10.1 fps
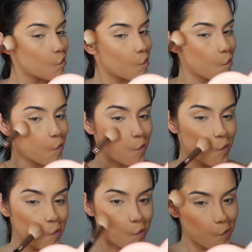
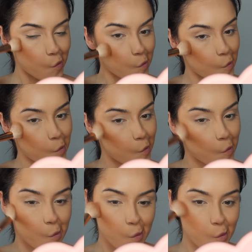
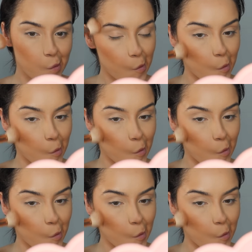[no speech]